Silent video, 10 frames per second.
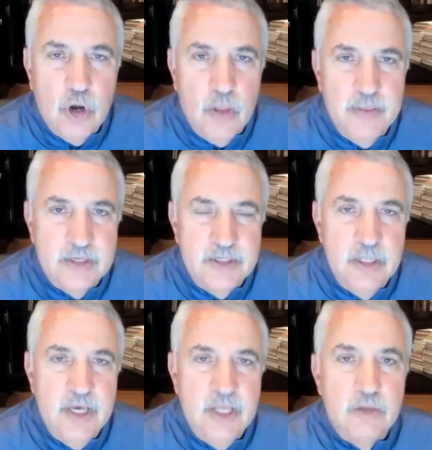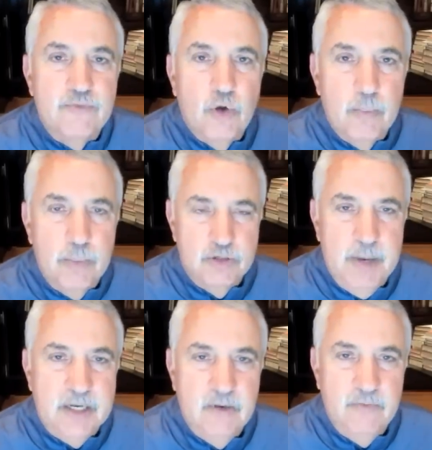at all this in the full
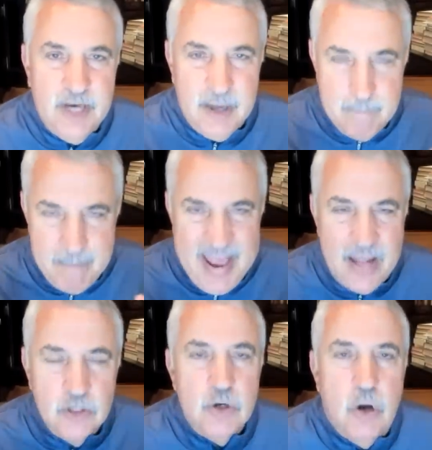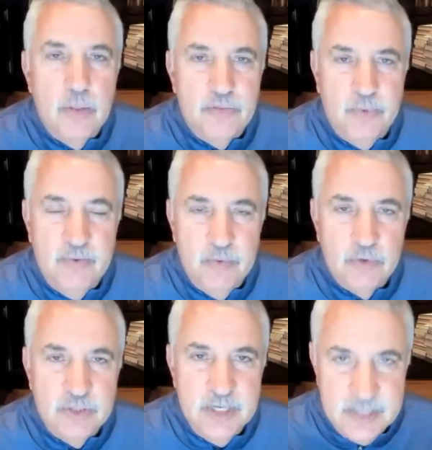perspective. You got to balance all three of
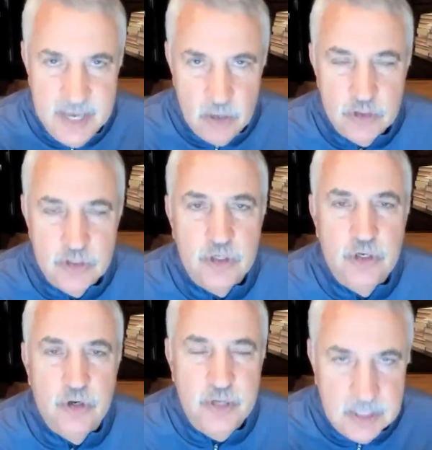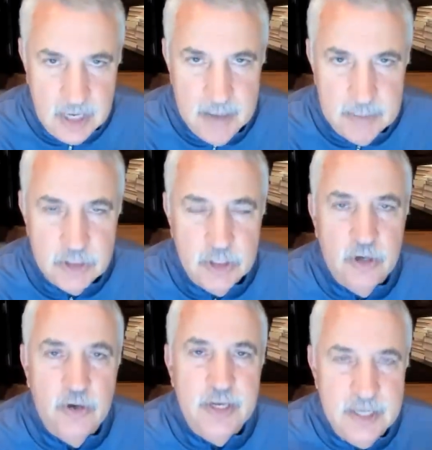those things, energy security, climate
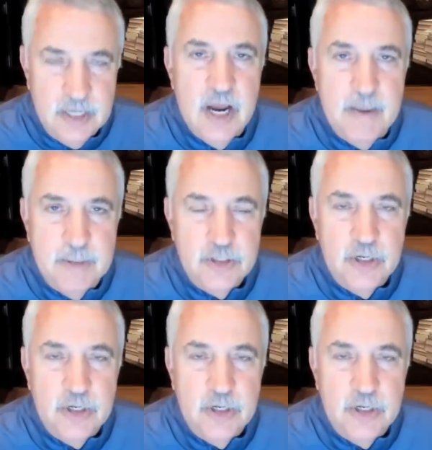security, and economic